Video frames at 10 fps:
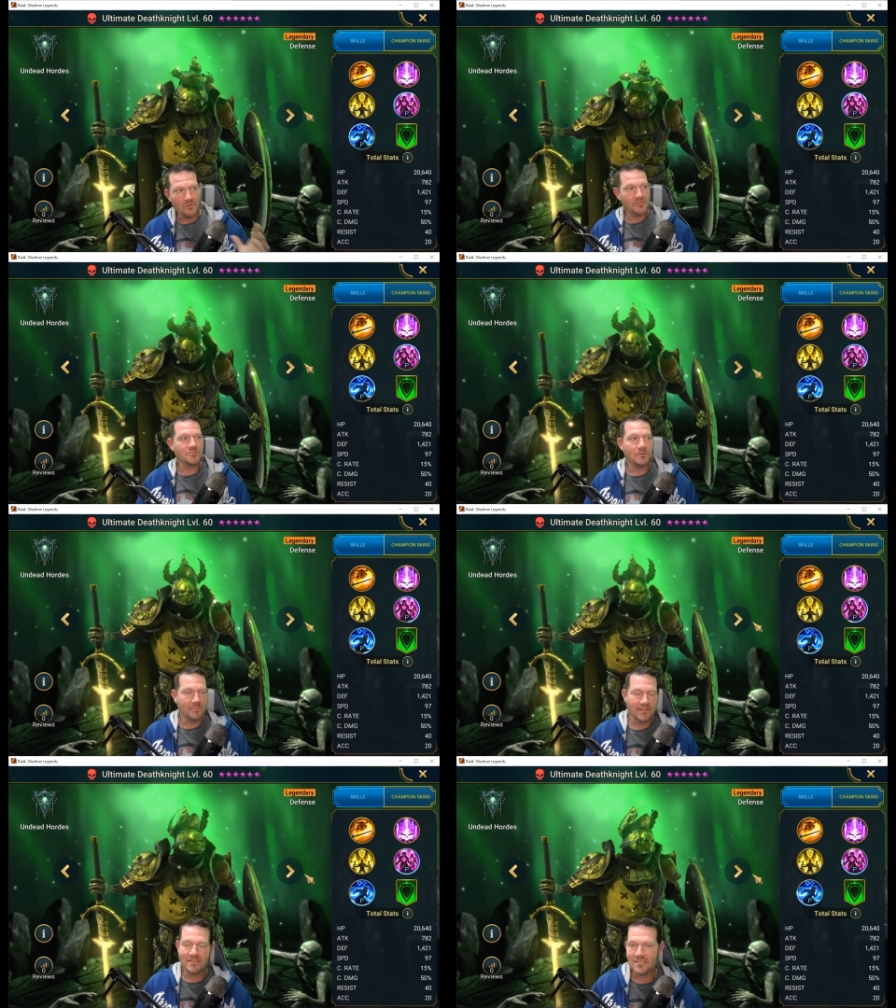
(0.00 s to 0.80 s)
Let's
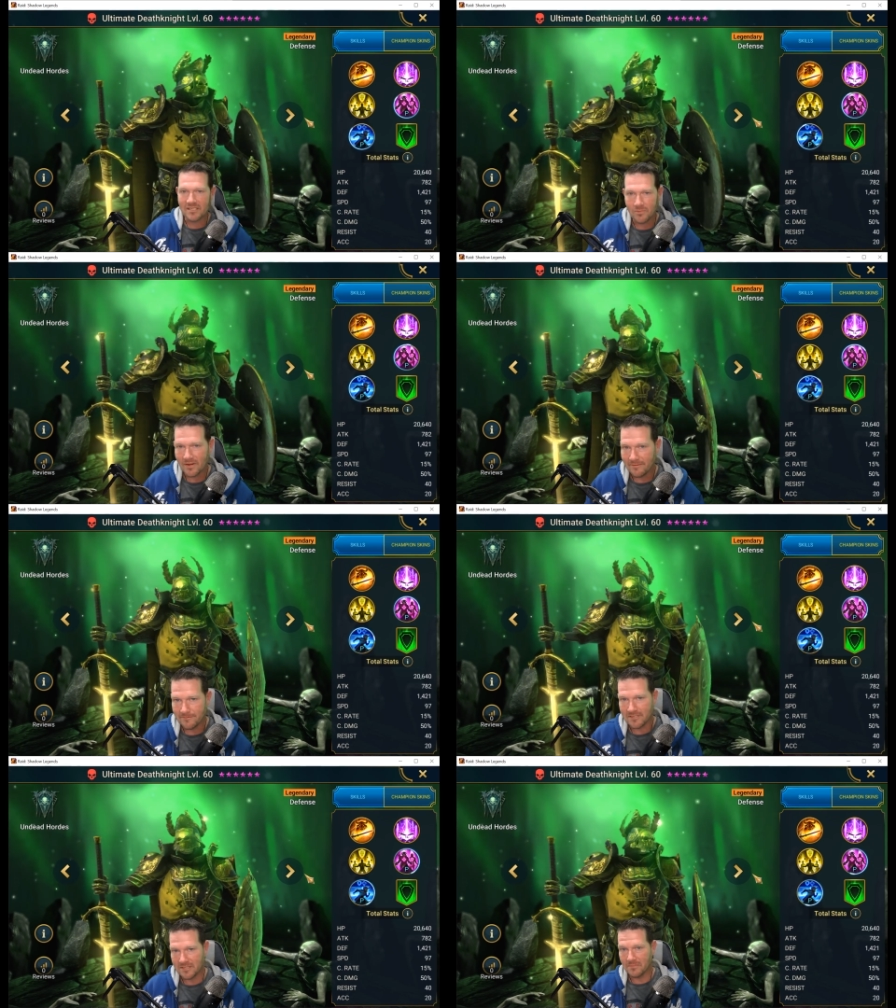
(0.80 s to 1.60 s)
jump in, see where he
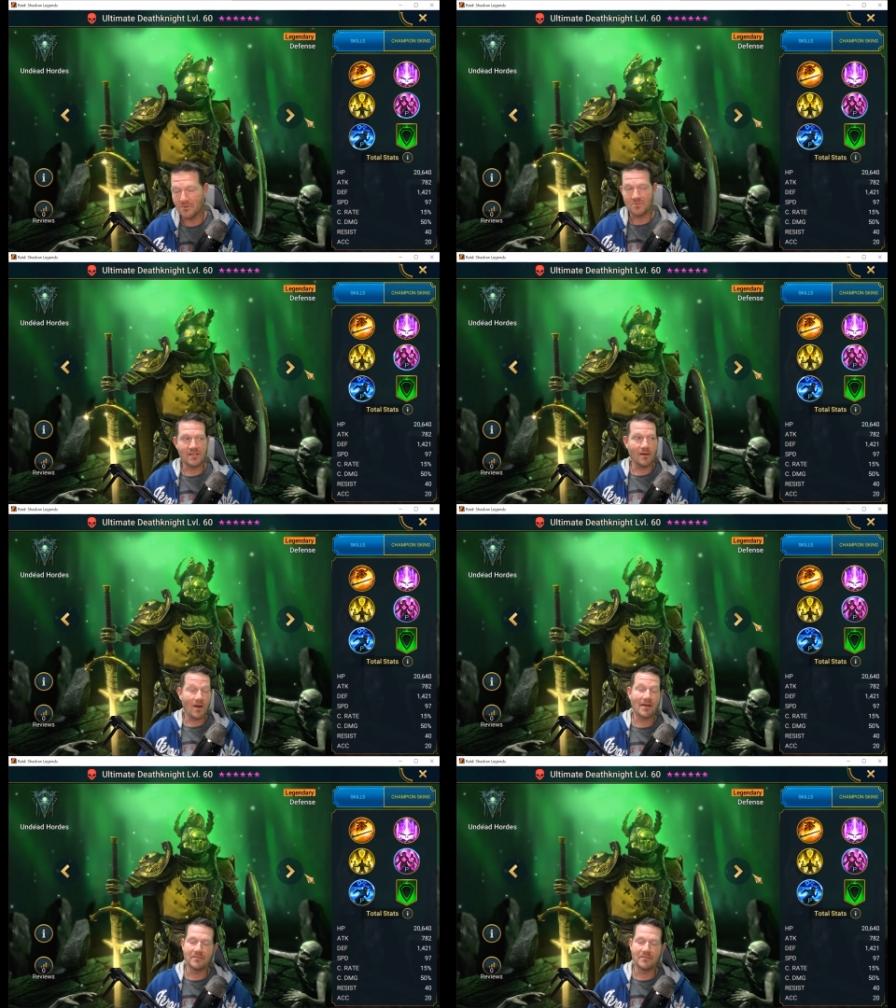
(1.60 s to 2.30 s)
fits the most. Now,